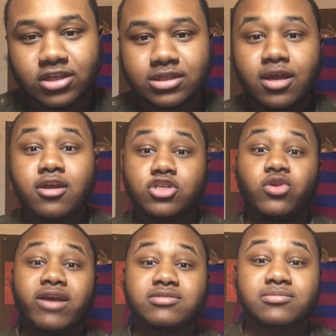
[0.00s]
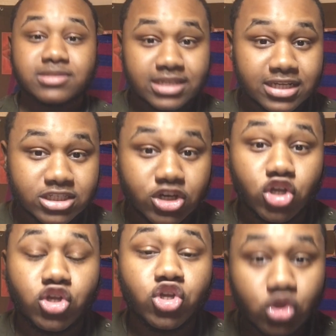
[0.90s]
is you have some cichlids that are
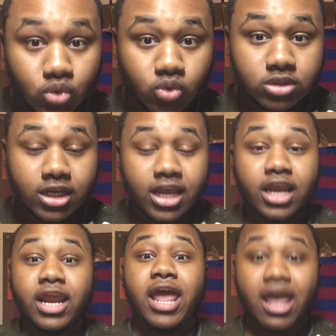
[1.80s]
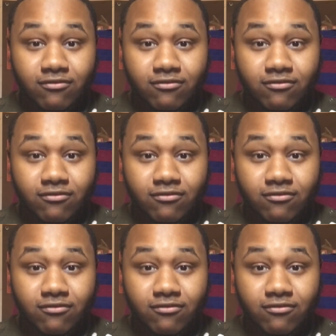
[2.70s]
huge and heavy,